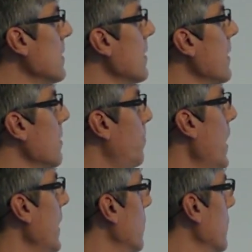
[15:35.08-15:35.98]
easily
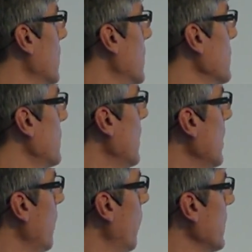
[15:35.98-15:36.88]
applied on Earth.
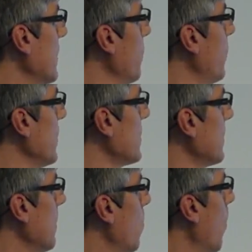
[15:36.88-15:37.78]
For example, this
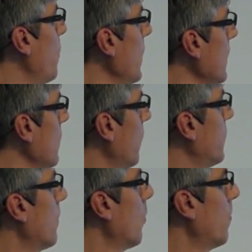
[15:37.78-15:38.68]
mobility
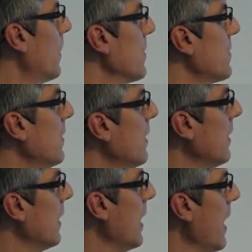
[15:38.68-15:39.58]
of the rovers
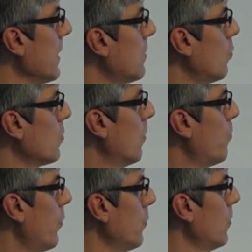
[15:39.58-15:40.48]
led to
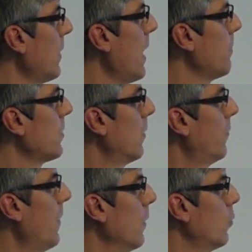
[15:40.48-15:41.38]
some prototypes
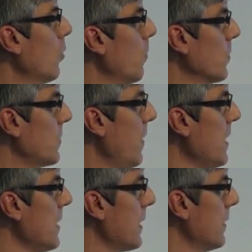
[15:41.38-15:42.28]
of autonomous
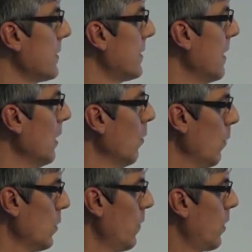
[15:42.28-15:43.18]
vehicles
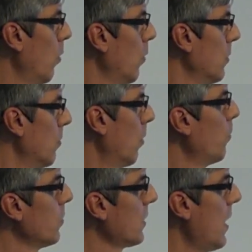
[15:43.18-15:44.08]
which we call
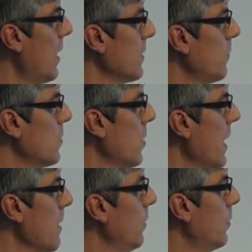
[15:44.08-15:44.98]
robot cars, which
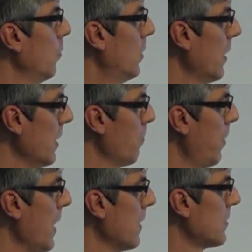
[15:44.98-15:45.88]
are able to turn in
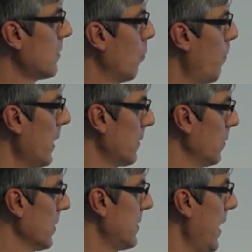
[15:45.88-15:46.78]
place, to park
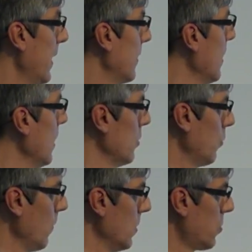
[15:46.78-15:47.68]
to the side,
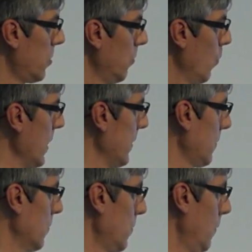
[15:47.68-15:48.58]
so each wheel
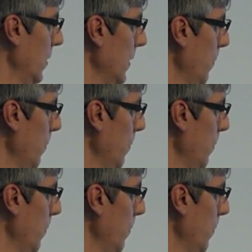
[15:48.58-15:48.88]
is controlled